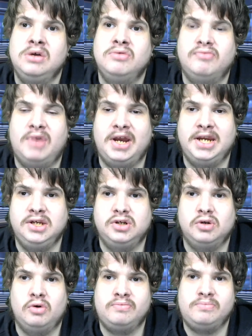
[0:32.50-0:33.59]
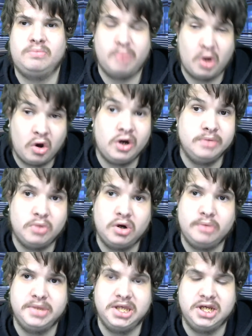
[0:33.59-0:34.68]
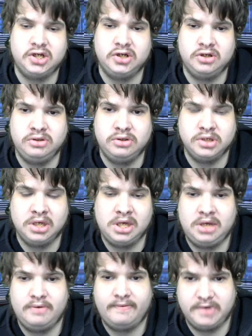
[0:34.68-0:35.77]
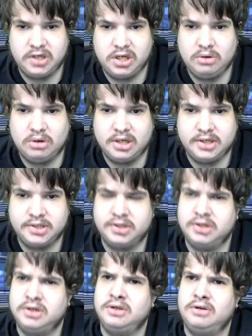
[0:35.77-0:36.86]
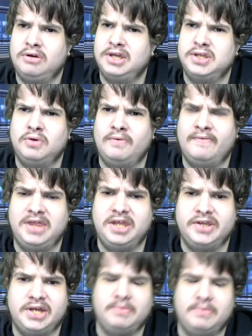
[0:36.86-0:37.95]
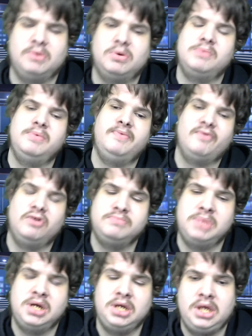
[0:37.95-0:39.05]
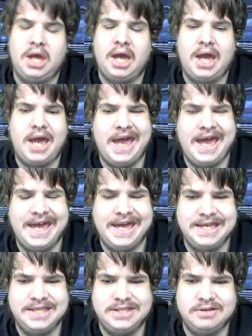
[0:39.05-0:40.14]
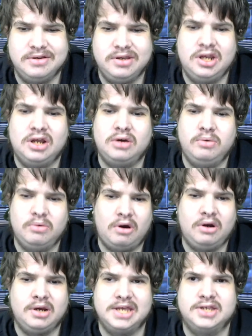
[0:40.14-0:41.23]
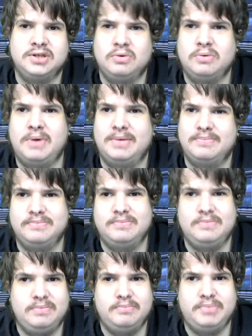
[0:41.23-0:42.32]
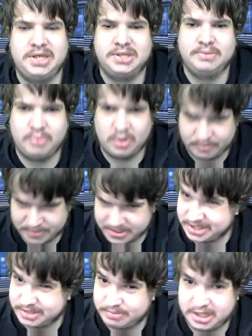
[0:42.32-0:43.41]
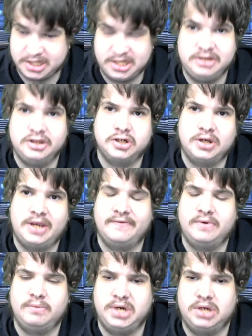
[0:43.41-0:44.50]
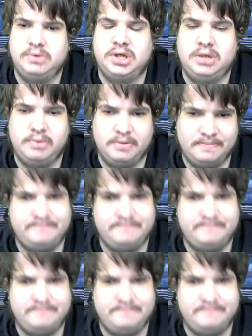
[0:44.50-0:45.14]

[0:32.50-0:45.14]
range of behind my predictions for you guys to like sort of understand where I'm coming from, and you know, I'll get to talk about bits and bobs, especially in the transfer windows open.